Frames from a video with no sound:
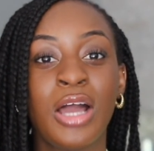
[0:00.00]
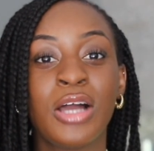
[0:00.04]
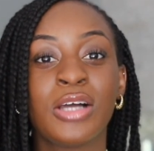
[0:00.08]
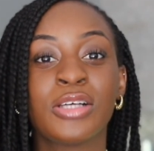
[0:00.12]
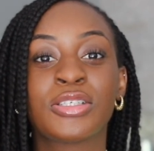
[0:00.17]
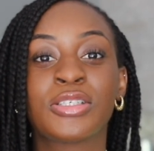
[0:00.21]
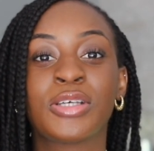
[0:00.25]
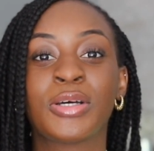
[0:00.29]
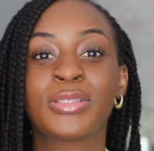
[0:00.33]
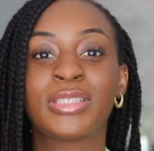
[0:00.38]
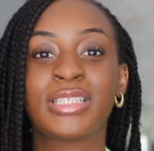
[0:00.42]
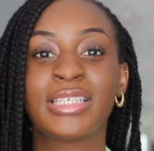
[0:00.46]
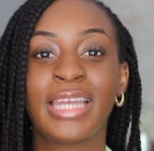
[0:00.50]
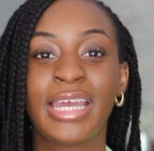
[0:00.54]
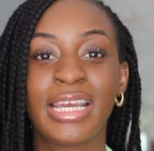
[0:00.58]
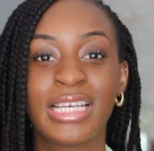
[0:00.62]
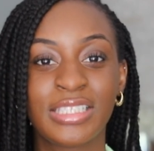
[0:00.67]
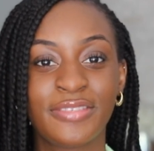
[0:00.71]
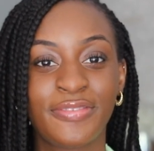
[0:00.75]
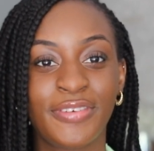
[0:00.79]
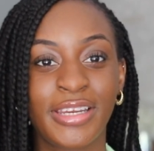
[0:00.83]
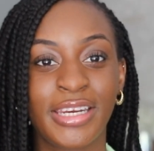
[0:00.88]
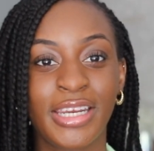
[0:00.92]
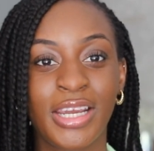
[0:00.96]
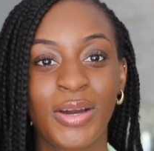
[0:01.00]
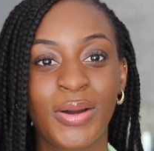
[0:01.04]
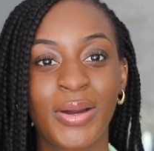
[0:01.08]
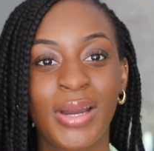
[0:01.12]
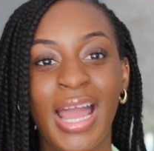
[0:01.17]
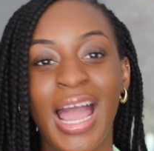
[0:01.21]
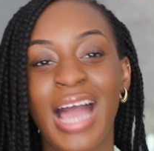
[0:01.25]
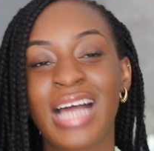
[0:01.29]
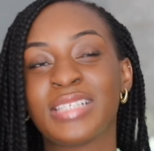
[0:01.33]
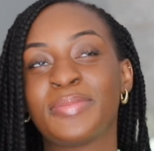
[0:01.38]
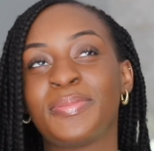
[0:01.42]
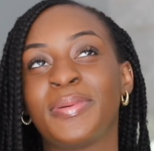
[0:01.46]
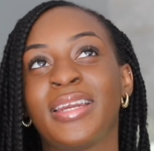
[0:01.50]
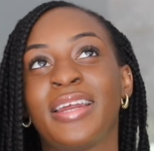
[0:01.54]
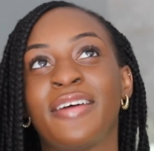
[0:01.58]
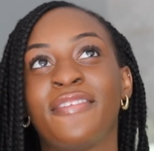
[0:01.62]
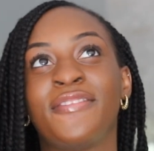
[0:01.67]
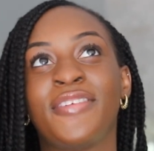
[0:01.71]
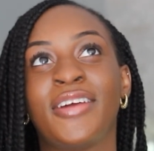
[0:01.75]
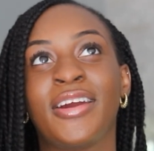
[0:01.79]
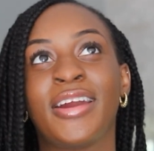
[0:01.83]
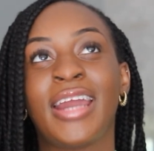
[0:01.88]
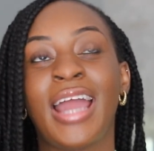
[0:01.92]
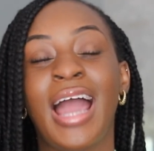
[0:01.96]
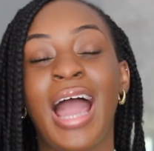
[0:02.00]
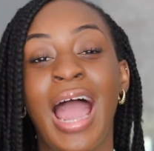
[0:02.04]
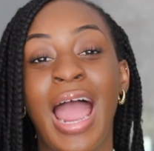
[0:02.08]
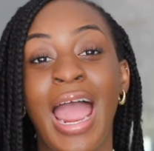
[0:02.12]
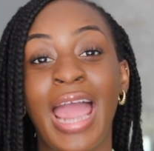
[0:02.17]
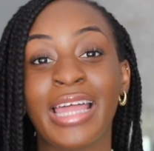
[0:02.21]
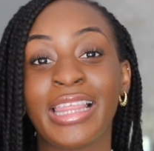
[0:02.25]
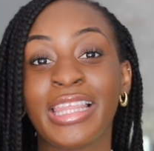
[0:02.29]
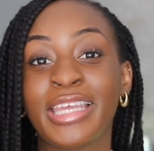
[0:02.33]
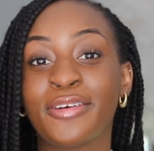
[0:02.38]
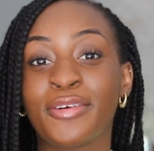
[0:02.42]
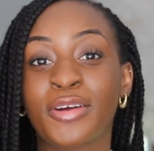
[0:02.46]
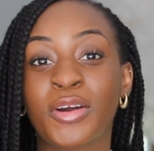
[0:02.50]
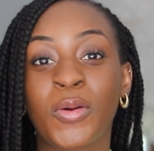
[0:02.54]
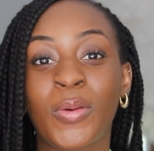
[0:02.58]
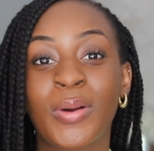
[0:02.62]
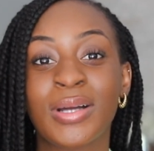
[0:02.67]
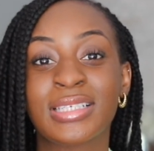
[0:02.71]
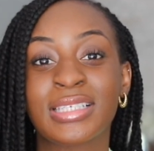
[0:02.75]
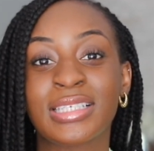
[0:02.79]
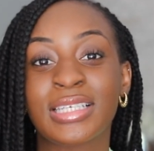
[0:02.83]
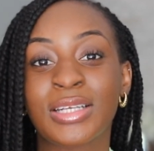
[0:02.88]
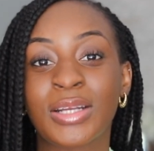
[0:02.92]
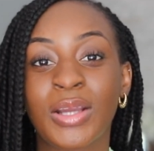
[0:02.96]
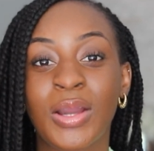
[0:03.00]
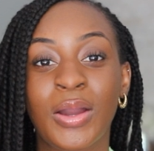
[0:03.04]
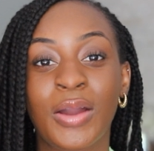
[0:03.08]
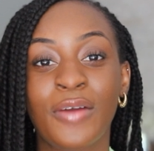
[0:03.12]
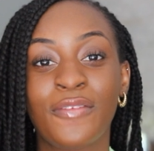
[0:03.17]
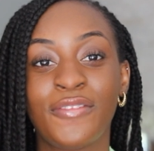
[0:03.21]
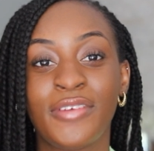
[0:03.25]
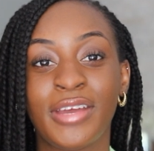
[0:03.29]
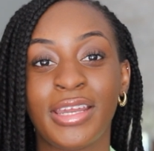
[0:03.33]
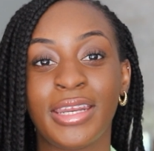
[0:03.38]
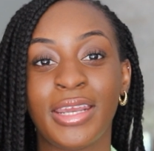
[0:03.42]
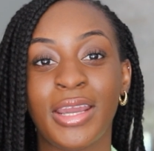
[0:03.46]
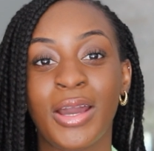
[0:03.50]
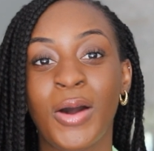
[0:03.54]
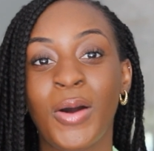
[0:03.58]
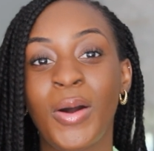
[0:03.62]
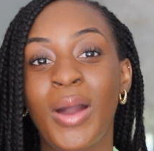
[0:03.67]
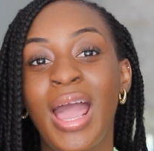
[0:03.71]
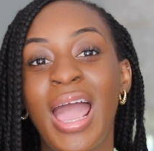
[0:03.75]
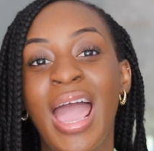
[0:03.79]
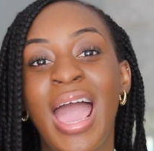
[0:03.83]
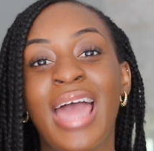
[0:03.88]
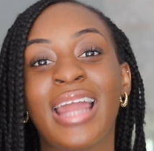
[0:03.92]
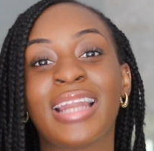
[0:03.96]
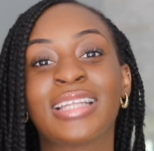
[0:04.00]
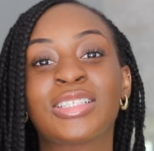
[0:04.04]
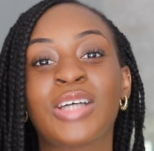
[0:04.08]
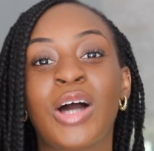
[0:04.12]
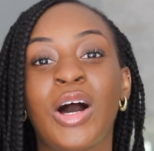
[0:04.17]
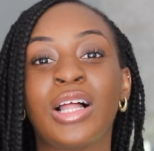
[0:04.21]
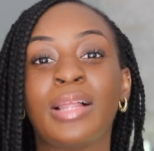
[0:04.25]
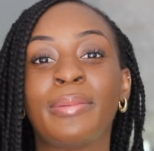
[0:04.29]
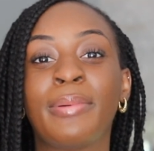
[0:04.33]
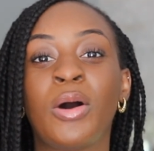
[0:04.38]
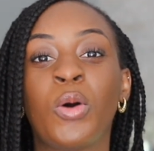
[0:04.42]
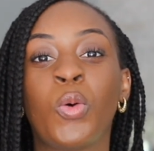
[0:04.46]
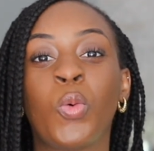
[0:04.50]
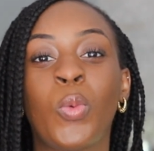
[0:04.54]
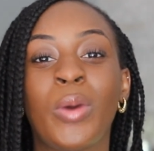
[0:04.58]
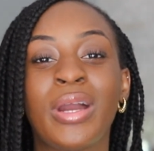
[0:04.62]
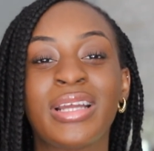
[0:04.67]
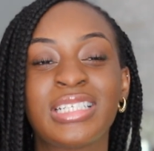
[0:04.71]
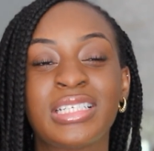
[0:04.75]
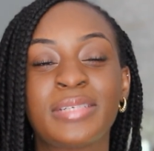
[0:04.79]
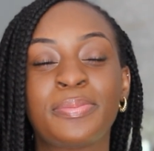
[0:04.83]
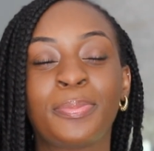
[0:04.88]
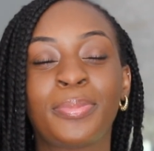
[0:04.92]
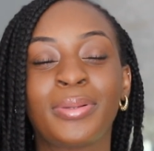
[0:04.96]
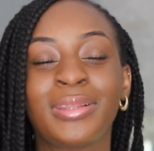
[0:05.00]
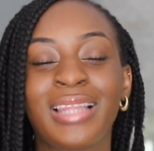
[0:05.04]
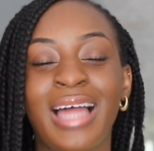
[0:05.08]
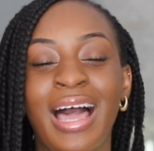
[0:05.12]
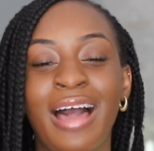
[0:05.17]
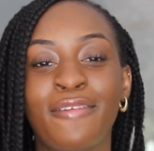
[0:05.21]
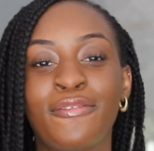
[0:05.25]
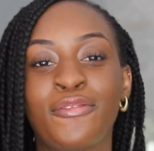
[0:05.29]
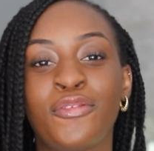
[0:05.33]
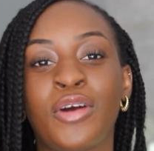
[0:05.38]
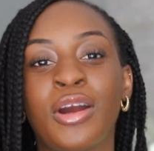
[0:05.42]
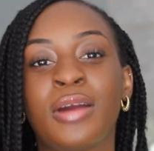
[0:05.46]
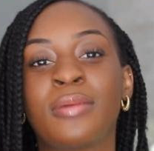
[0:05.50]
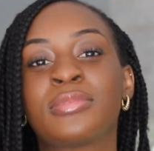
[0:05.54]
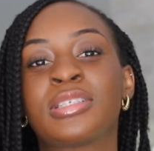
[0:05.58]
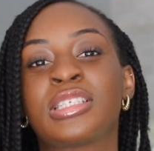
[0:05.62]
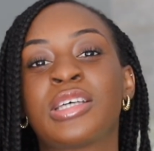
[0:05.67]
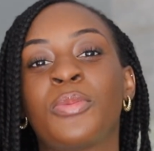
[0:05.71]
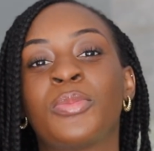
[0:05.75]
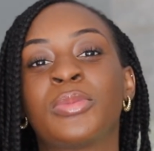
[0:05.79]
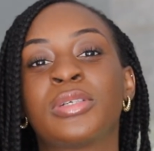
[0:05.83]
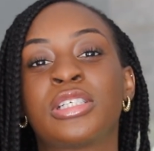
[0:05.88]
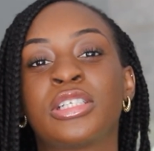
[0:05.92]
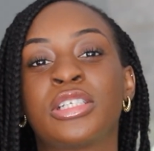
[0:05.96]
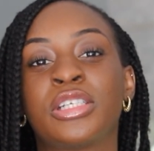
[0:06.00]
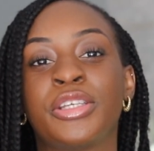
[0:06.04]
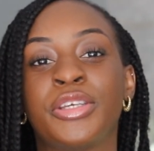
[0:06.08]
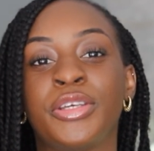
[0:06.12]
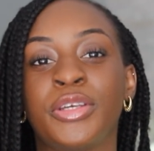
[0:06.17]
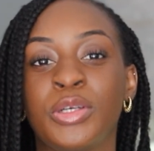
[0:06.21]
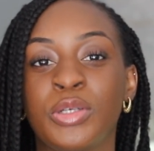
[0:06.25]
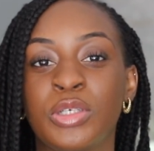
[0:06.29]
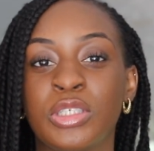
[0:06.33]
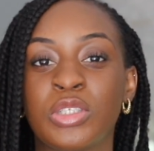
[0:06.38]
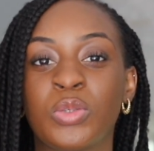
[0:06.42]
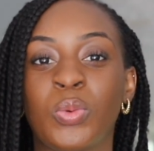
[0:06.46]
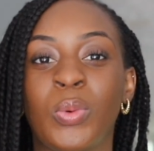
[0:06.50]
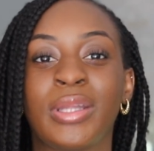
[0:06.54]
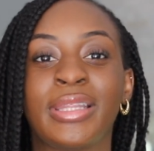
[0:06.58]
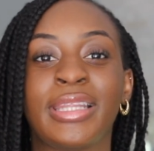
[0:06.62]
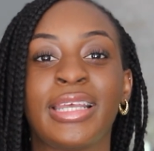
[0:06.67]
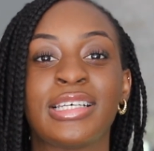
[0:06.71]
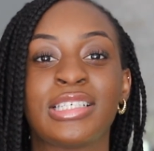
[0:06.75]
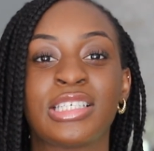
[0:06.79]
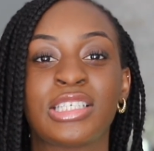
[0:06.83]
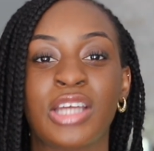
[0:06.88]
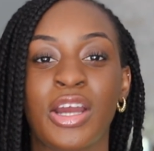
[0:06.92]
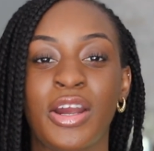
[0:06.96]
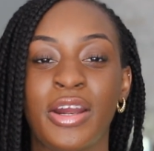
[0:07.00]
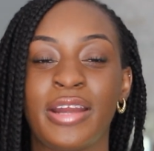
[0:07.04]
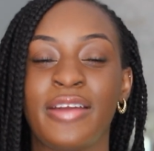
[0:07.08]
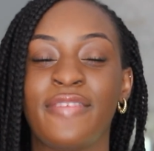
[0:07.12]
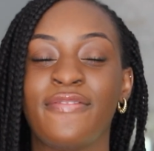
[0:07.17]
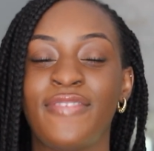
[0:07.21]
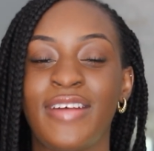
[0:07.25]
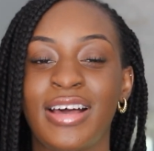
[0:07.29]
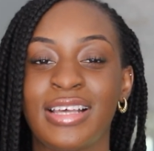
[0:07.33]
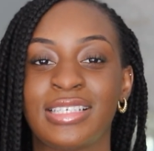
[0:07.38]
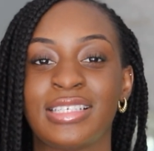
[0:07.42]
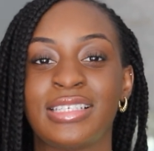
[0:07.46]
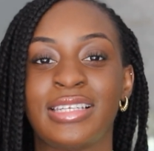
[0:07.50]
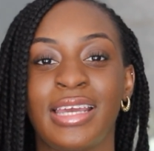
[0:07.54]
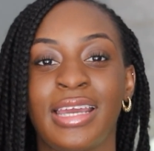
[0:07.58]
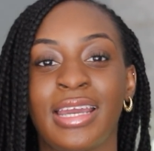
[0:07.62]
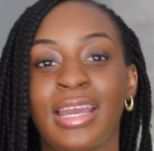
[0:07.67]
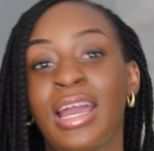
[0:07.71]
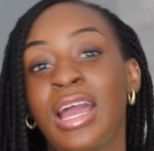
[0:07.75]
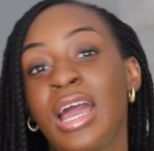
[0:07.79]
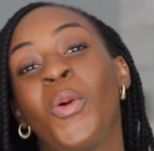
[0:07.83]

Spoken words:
So today's video has been a very highly requested video, and it's all about which platform someone should use when they start investing.